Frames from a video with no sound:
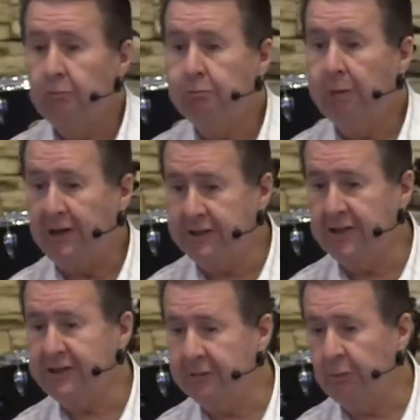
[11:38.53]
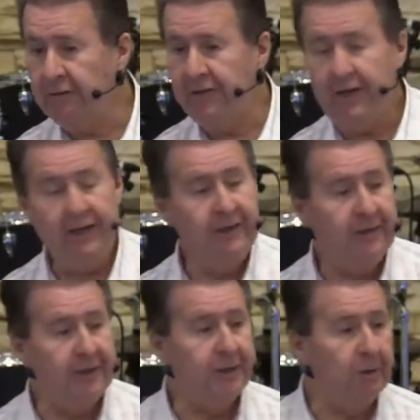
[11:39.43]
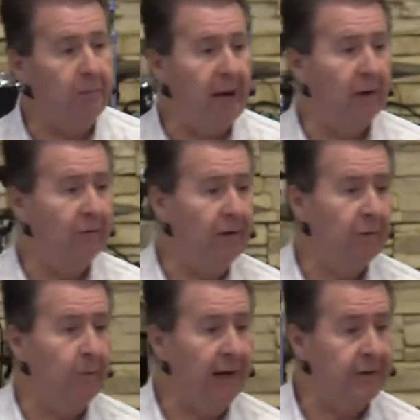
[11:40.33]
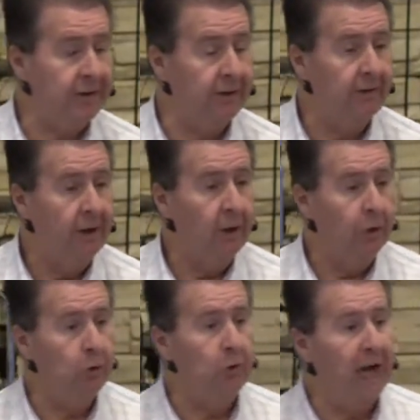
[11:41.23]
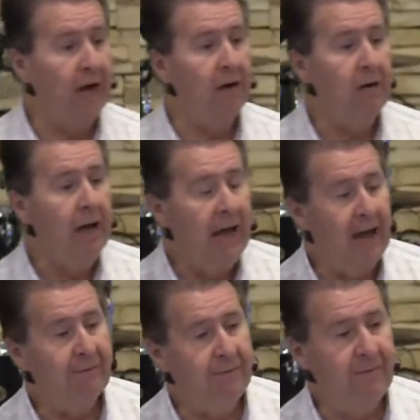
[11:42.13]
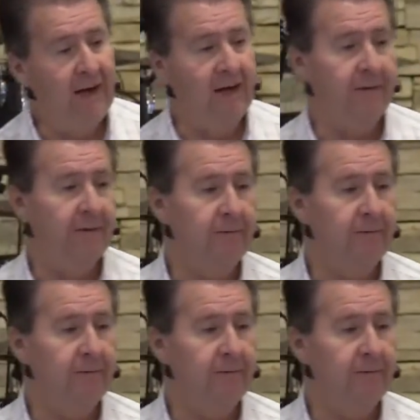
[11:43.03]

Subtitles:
by just revealing this amount of information, you now have faith.